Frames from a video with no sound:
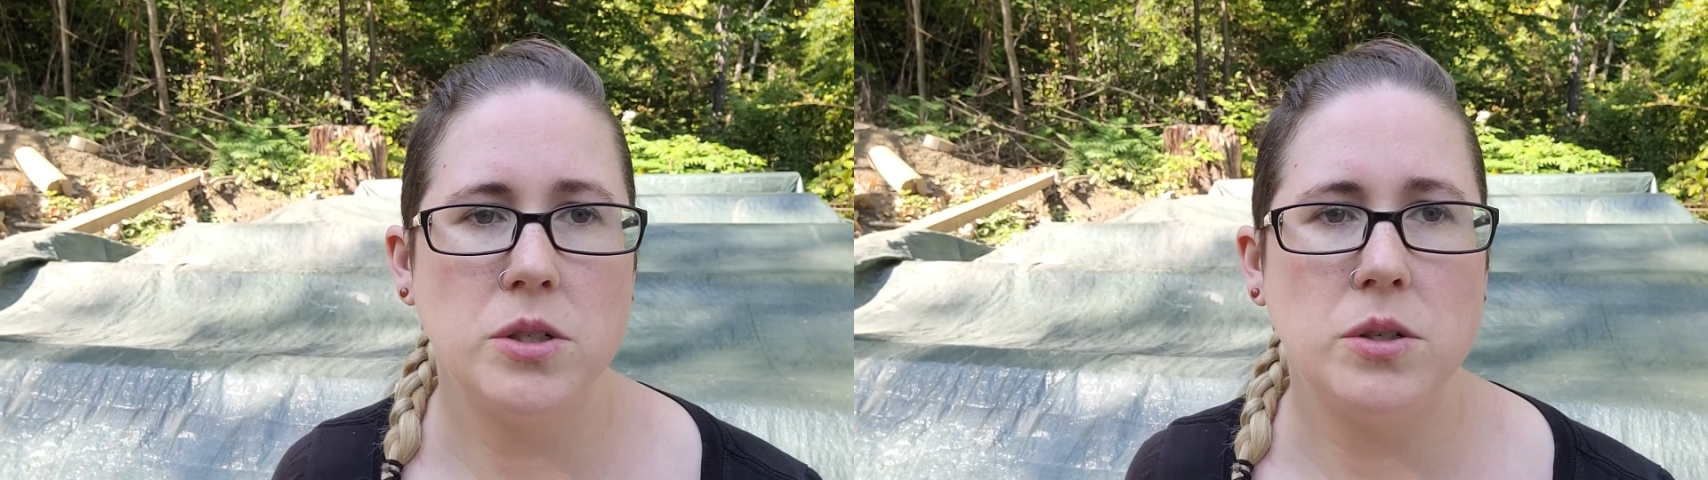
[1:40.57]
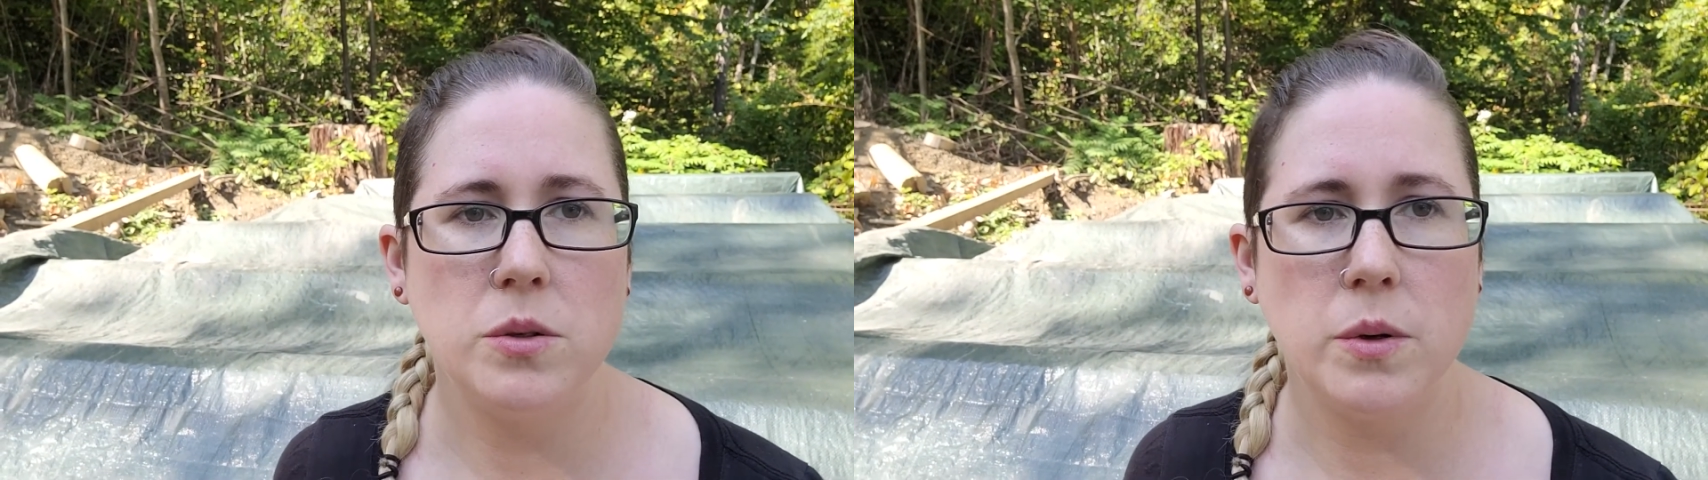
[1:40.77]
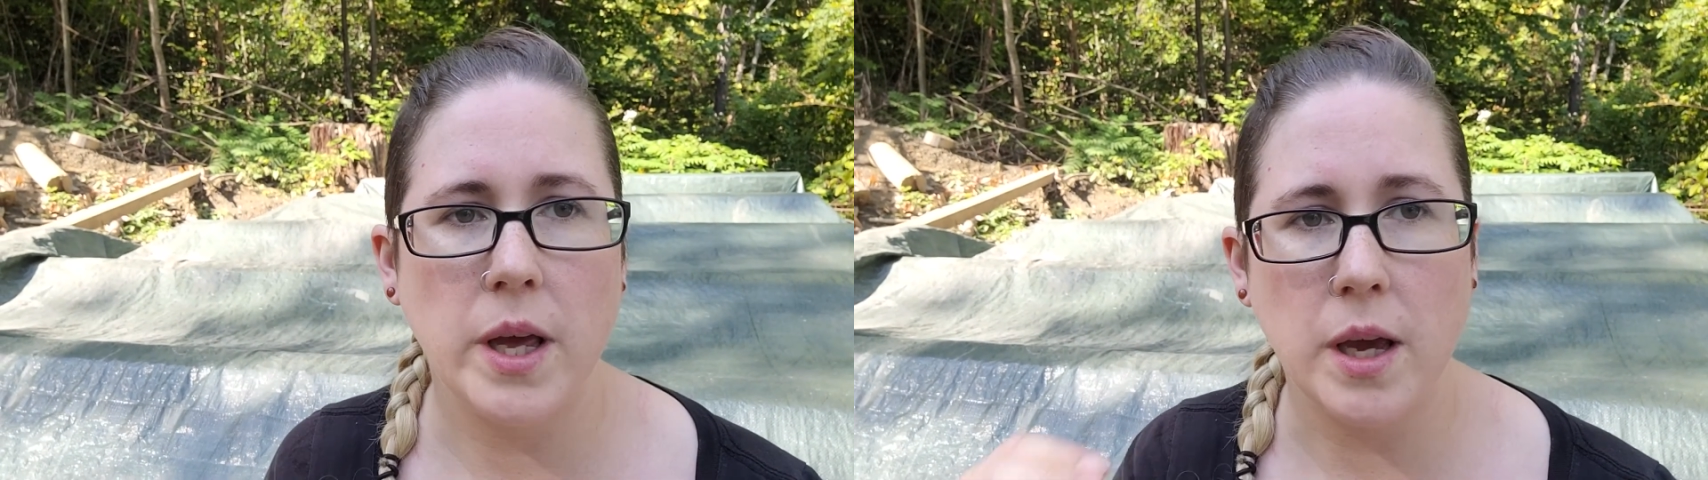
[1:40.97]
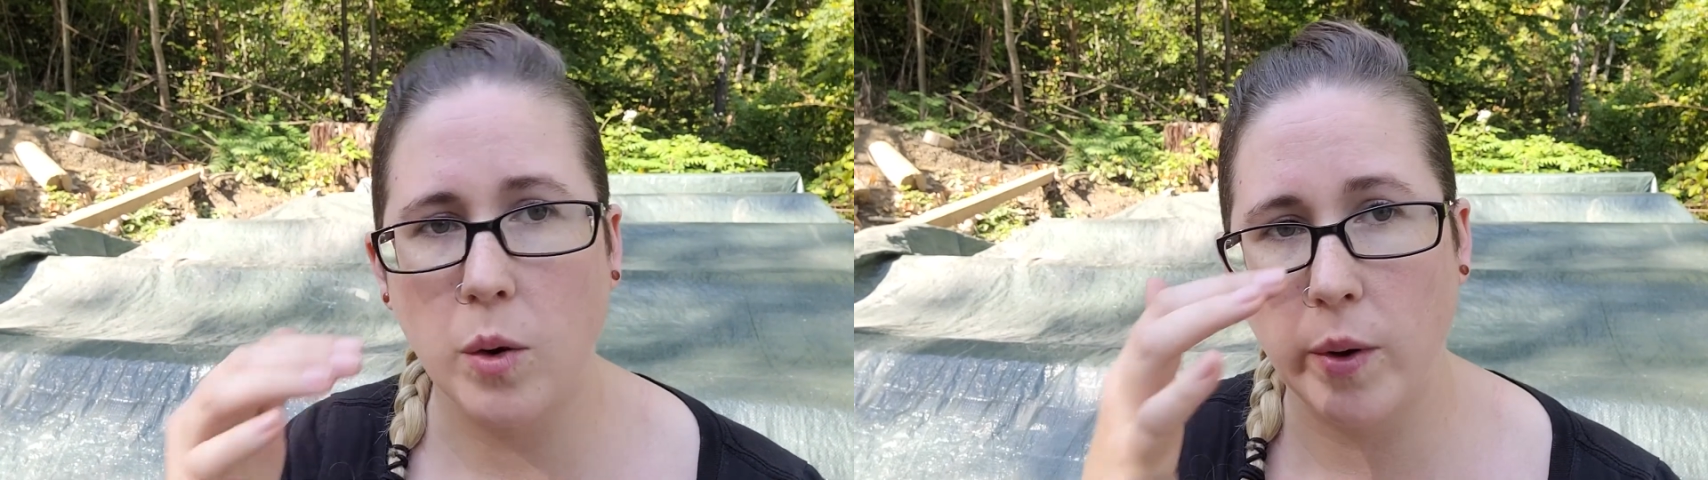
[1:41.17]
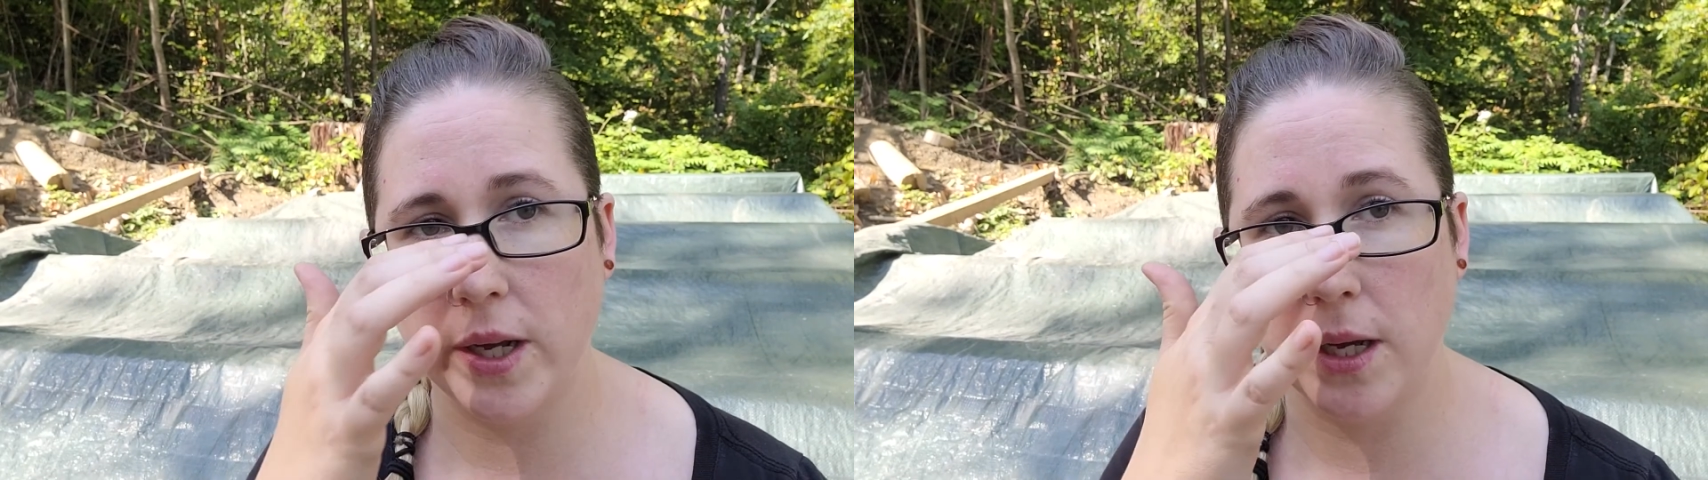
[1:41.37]
to do a
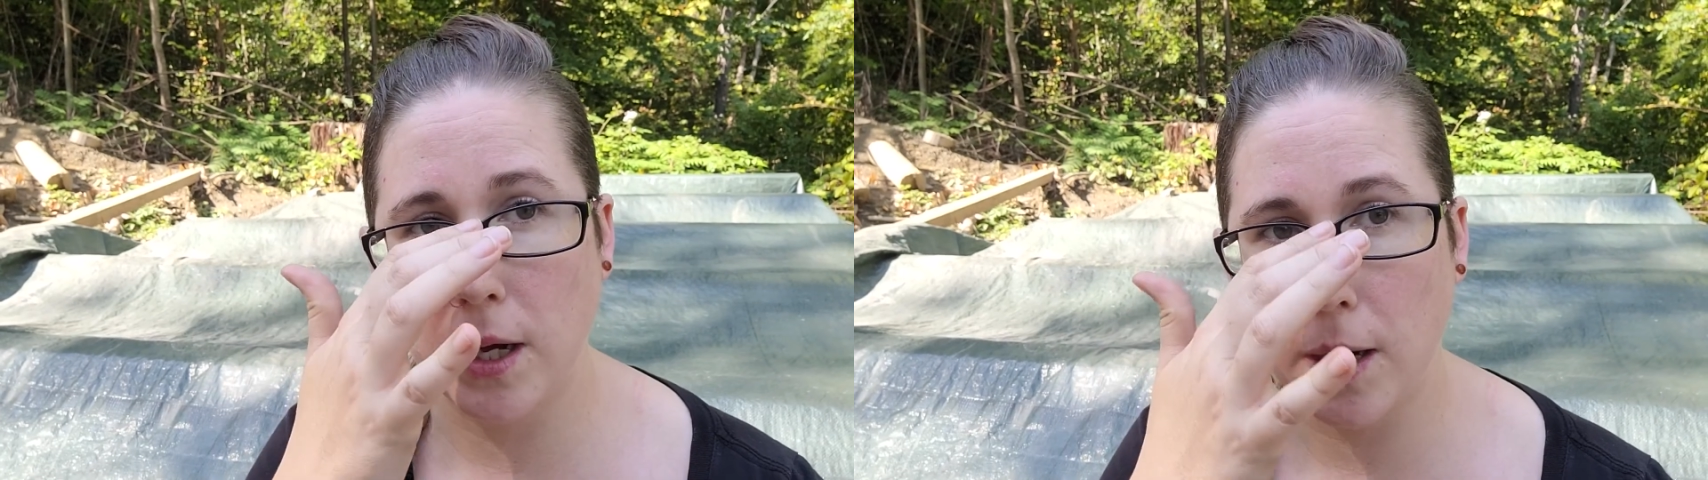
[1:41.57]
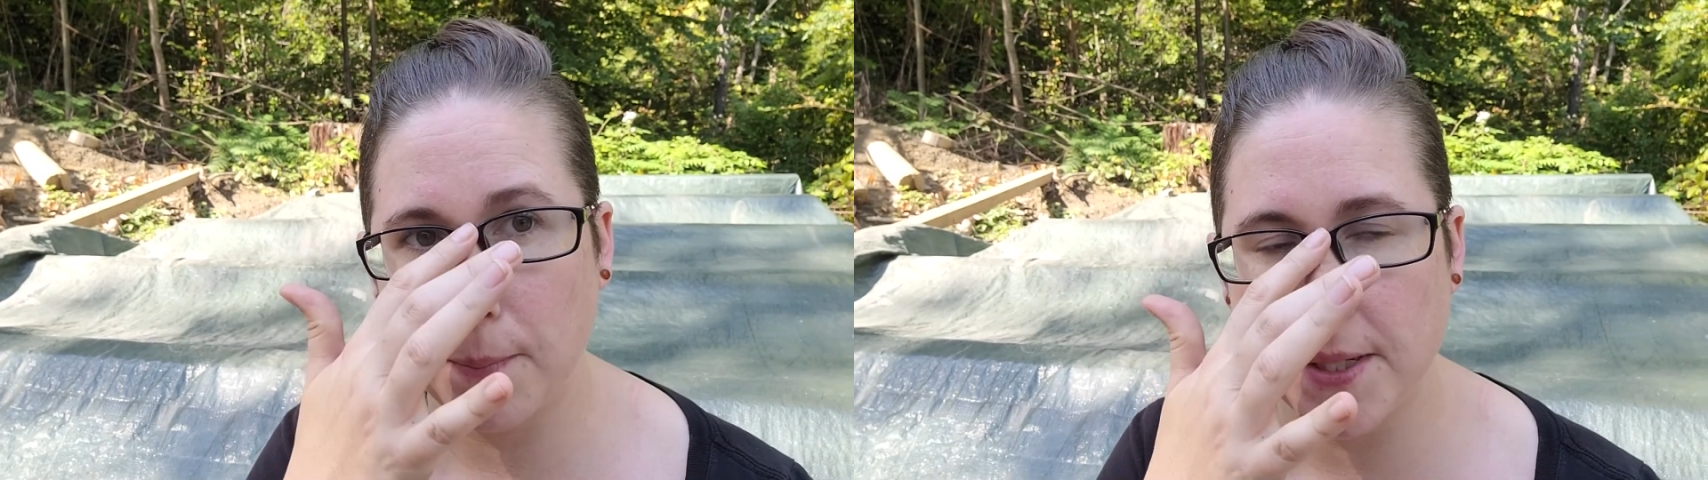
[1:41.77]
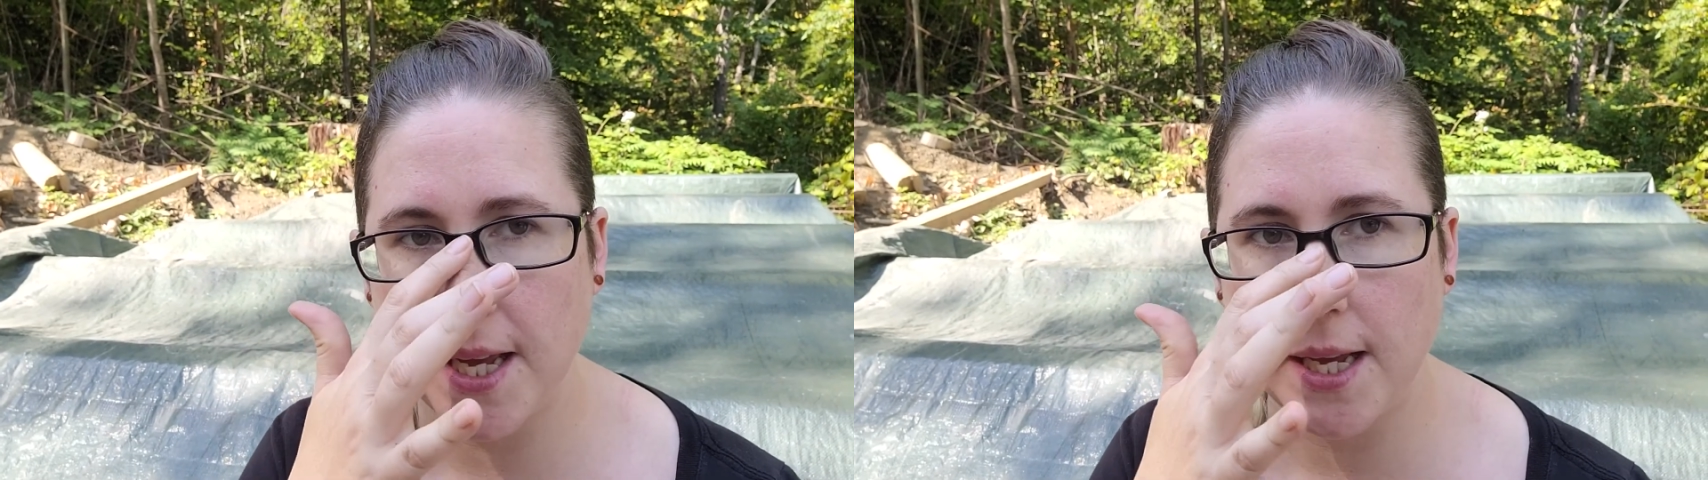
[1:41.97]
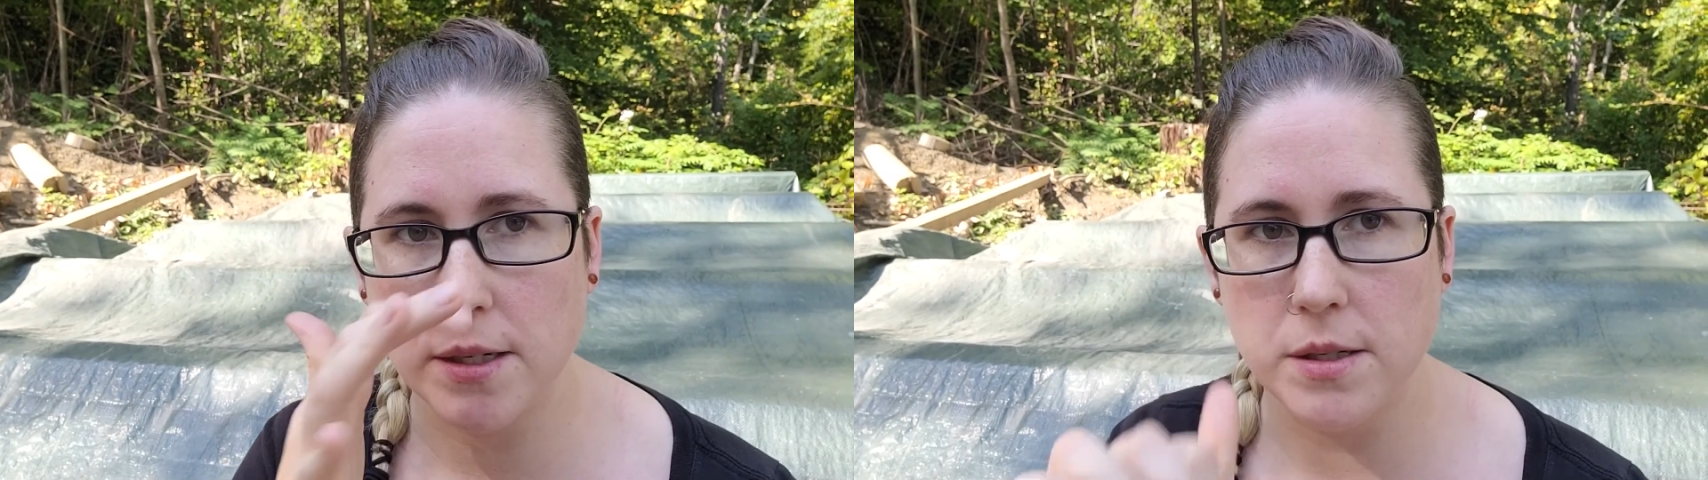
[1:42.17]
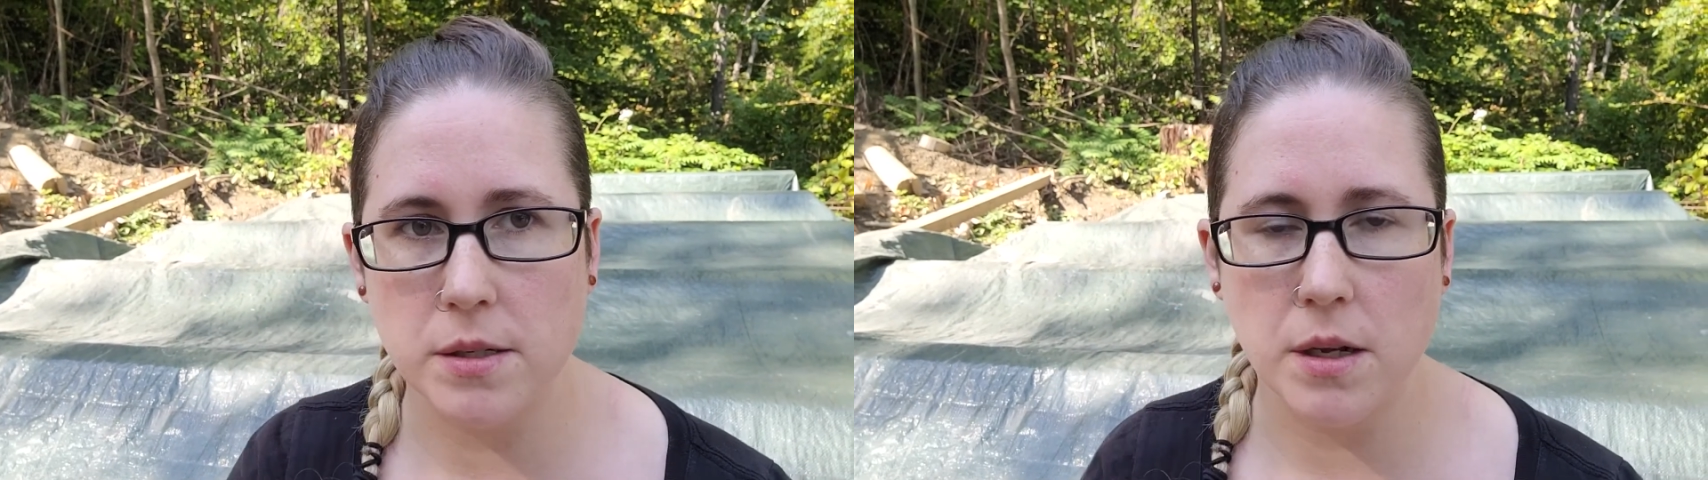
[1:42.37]
quick update.